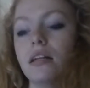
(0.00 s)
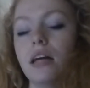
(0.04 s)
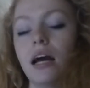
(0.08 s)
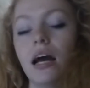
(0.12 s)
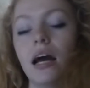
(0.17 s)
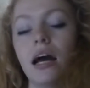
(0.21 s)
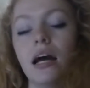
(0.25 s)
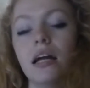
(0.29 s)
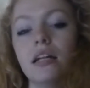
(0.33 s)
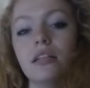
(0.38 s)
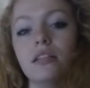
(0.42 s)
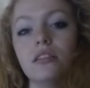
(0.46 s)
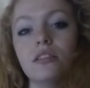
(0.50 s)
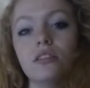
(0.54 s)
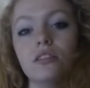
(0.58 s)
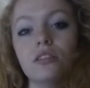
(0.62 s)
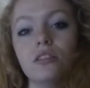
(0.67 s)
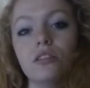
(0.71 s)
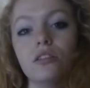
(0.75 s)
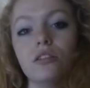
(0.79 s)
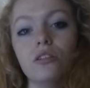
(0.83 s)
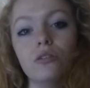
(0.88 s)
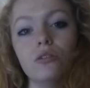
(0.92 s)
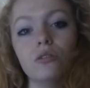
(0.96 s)

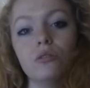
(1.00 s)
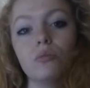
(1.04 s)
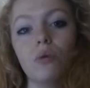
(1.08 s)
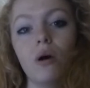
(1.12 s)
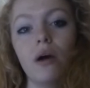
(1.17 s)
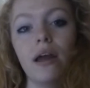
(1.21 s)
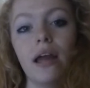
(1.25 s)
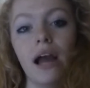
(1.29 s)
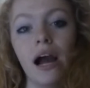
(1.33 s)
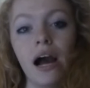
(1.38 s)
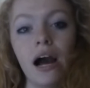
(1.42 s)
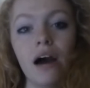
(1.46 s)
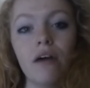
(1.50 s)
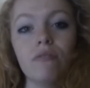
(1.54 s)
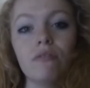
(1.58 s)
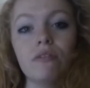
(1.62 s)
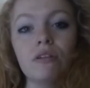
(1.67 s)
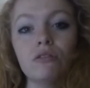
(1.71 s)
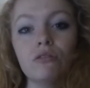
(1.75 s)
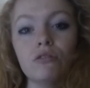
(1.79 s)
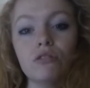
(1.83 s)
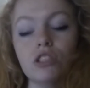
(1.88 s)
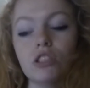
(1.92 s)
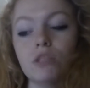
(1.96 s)
and use what I have
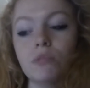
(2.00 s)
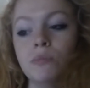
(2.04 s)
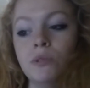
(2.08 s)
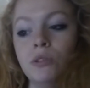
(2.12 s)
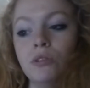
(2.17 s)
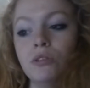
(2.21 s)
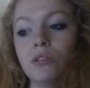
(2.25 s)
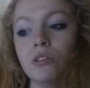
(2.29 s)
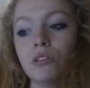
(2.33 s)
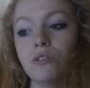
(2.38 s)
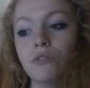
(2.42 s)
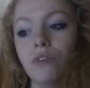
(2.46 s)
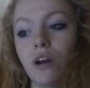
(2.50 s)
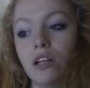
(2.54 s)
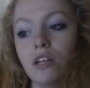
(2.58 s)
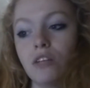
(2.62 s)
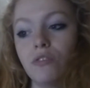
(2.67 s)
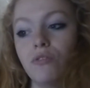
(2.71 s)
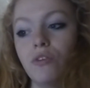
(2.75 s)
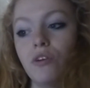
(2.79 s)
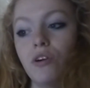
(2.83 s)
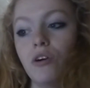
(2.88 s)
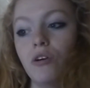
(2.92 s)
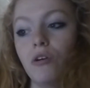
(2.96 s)
in order to produce an effective
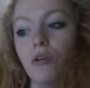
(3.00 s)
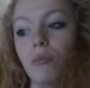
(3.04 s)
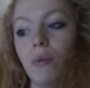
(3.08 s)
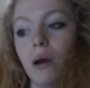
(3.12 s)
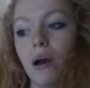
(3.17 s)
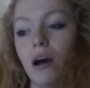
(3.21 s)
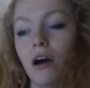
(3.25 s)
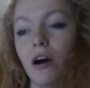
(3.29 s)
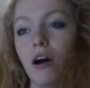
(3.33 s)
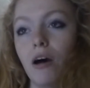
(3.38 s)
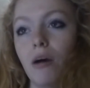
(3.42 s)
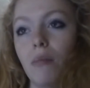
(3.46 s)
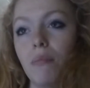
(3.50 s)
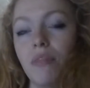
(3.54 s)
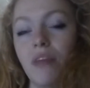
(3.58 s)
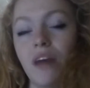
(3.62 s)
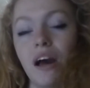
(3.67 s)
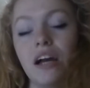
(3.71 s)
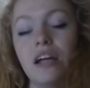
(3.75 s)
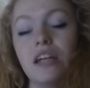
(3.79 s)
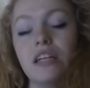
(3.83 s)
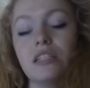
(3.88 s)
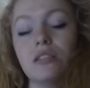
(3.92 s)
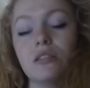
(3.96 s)
film.
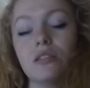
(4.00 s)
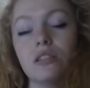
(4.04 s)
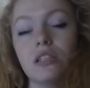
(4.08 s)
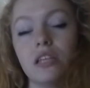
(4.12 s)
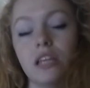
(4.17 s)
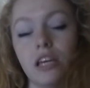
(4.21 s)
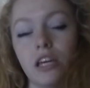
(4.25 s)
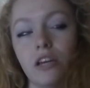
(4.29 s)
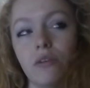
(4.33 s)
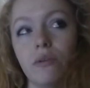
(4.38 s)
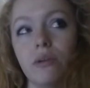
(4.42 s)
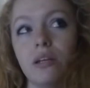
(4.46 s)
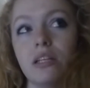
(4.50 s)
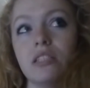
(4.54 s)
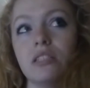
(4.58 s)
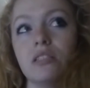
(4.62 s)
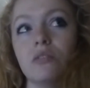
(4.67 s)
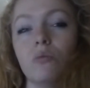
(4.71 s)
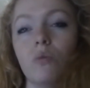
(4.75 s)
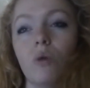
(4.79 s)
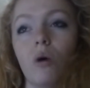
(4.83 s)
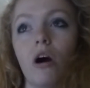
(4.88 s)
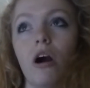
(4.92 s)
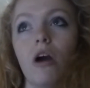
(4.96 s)
That is key
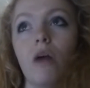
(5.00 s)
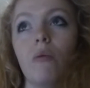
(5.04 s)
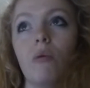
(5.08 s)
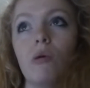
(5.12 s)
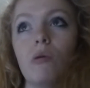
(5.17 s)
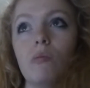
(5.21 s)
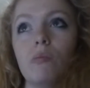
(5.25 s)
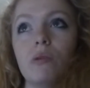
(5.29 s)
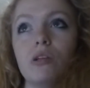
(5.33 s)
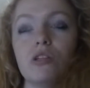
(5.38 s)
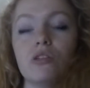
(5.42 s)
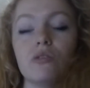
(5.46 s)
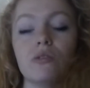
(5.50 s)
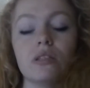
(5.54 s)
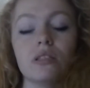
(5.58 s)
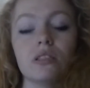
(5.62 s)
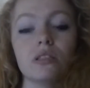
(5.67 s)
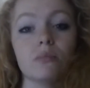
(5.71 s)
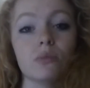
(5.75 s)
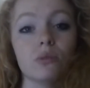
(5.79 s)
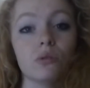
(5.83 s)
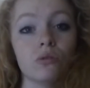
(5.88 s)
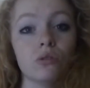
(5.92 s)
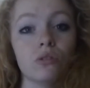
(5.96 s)
reason why I won't be doing
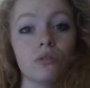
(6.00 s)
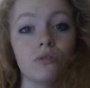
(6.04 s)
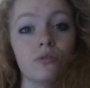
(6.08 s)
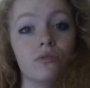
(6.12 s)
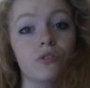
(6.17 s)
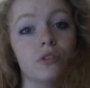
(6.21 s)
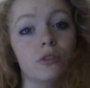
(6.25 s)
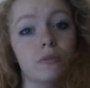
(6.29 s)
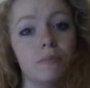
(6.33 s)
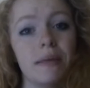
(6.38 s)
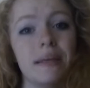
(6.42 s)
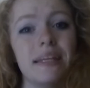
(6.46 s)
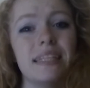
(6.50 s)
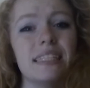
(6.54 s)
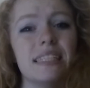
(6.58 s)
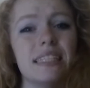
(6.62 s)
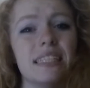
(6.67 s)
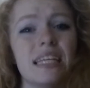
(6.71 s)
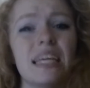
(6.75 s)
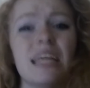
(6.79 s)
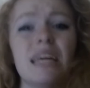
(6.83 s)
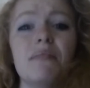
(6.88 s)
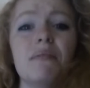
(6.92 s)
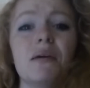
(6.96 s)
some sort of space
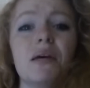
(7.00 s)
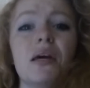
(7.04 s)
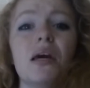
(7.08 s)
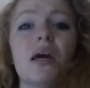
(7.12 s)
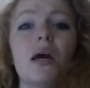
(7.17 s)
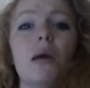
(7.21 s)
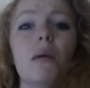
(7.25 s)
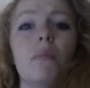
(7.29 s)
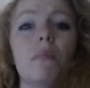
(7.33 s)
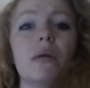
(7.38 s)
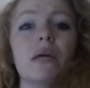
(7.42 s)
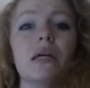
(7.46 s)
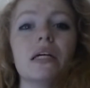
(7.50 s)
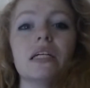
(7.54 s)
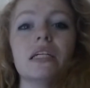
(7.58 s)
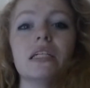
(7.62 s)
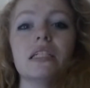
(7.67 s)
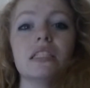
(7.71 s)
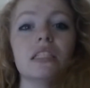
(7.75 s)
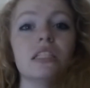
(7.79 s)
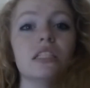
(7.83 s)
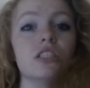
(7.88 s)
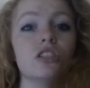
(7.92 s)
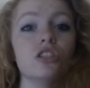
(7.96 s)
theme,
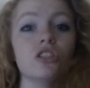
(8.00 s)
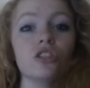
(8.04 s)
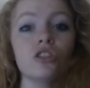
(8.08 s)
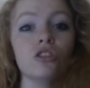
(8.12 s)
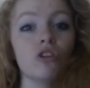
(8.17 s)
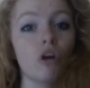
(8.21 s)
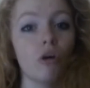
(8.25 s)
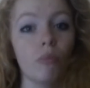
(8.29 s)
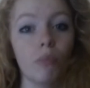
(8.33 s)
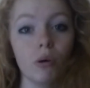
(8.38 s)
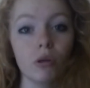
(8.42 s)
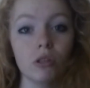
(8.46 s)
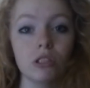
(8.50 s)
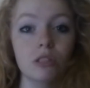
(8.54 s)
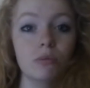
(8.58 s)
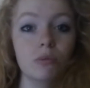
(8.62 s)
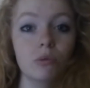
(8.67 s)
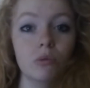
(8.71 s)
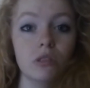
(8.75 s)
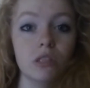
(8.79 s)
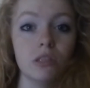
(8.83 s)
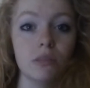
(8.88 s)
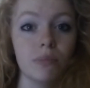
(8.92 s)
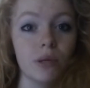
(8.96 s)
because it's just not possible
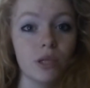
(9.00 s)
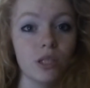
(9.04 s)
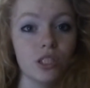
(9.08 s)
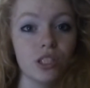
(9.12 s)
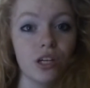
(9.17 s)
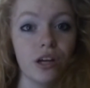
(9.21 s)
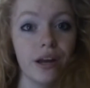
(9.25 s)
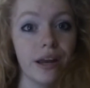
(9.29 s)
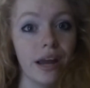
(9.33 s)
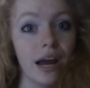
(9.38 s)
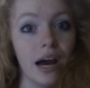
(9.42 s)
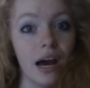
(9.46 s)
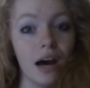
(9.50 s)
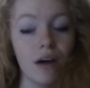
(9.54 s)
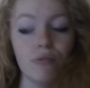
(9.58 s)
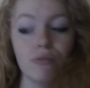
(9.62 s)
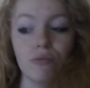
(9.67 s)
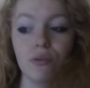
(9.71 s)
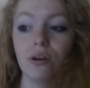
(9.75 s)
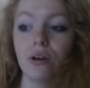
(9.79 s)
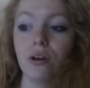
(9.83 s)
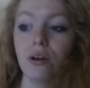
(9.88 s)
with the budget I have.